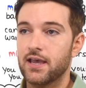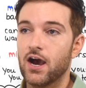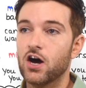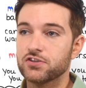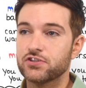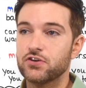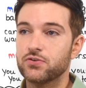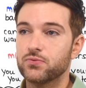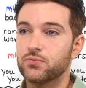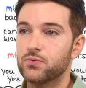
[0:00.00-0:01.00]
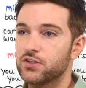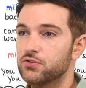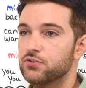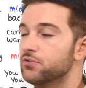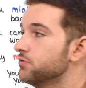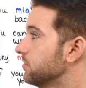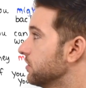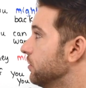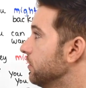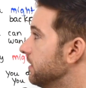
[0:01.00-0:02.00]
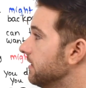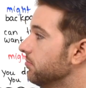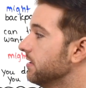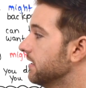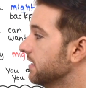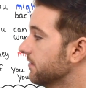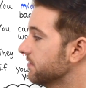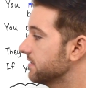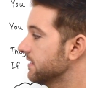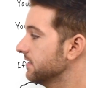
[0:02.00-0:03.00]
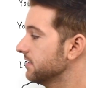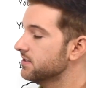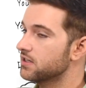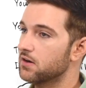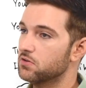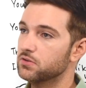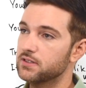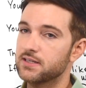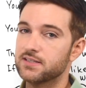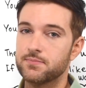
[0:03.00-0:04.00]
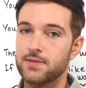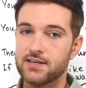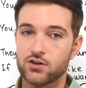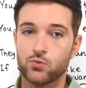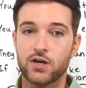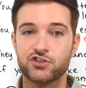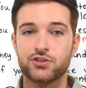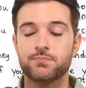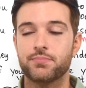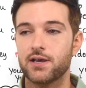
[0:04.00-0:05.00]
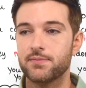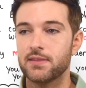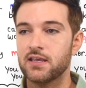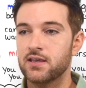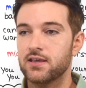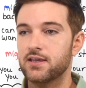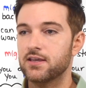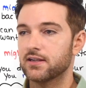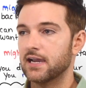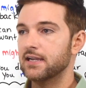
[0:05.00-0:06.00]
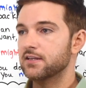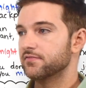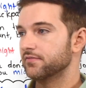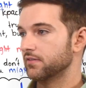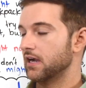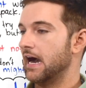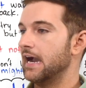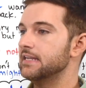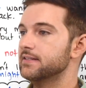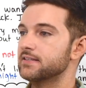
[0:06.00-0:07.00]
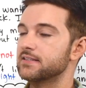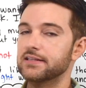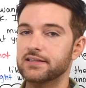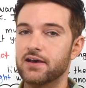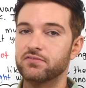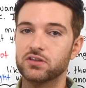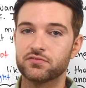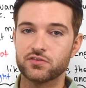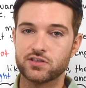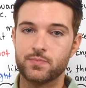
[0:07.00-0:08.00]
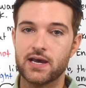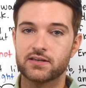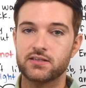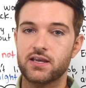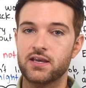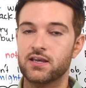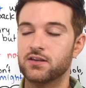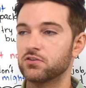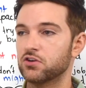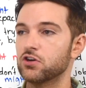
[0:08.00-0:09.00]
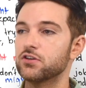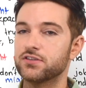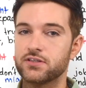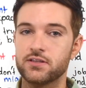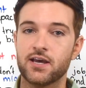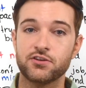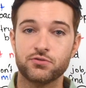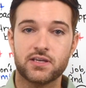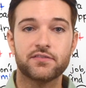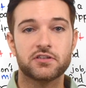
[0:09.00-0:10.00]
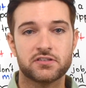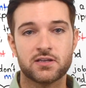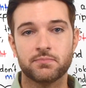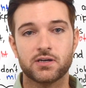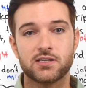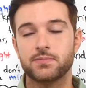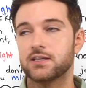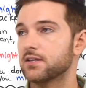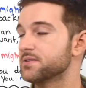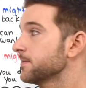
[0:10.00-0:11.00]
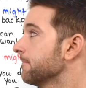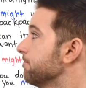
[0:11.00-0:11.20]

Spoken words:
also, when you use could in the beginning of a sentence, not only does it make a question, but it kind of heightens the level of respect and courtesy that you give to somebody, because